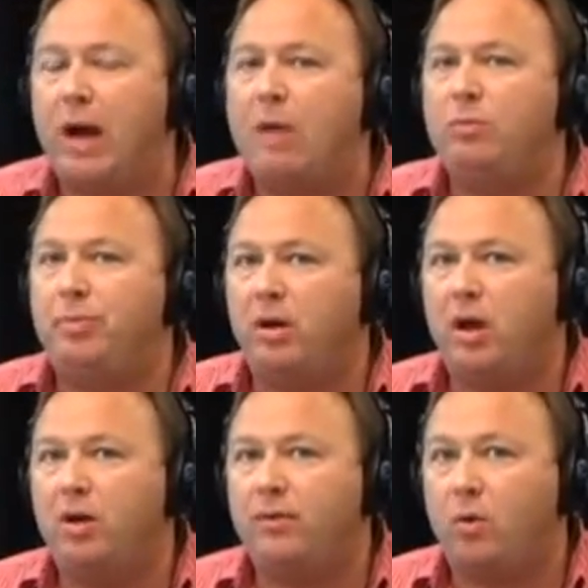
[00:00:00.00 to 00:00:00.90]
I would pull
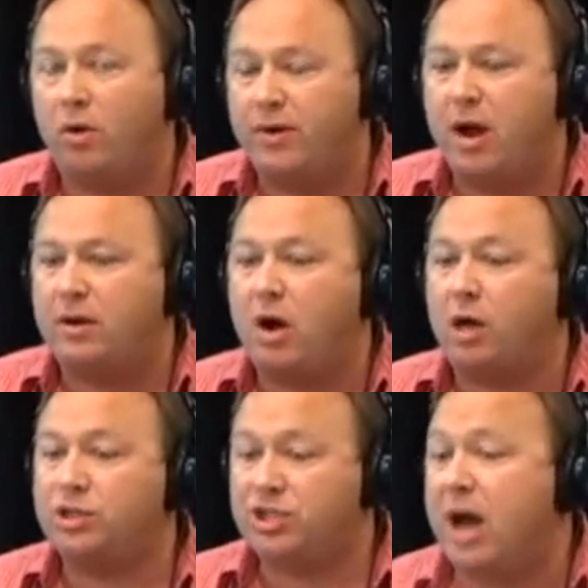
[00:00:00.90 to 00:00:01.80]
over, or if you're not in a
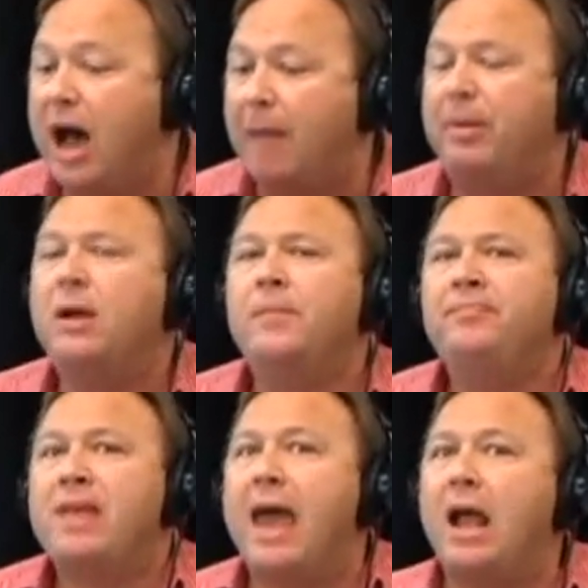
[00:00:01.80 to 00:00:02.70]
car, stop.
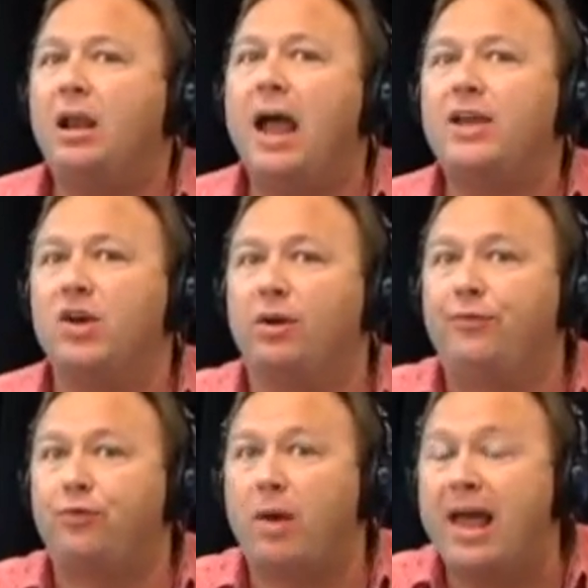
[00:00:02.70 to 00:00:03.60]
Act like you're
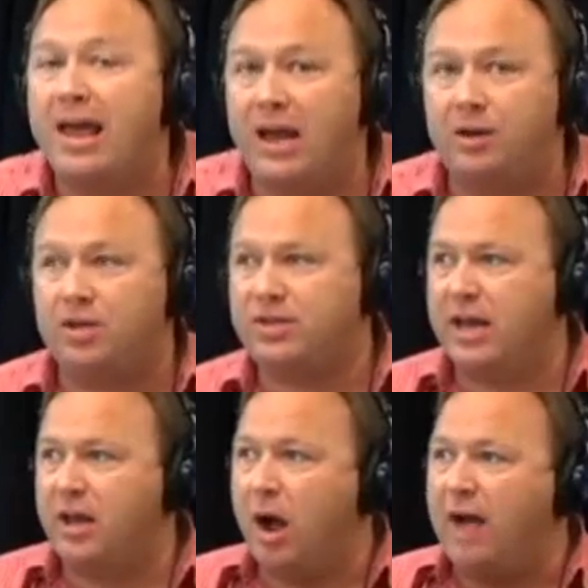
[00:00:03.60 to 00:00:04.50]
afraid, because they
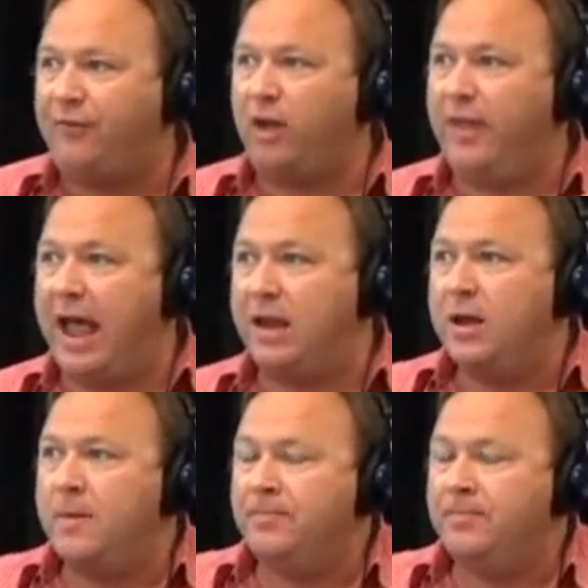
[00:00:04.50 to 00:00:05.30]
get off on that.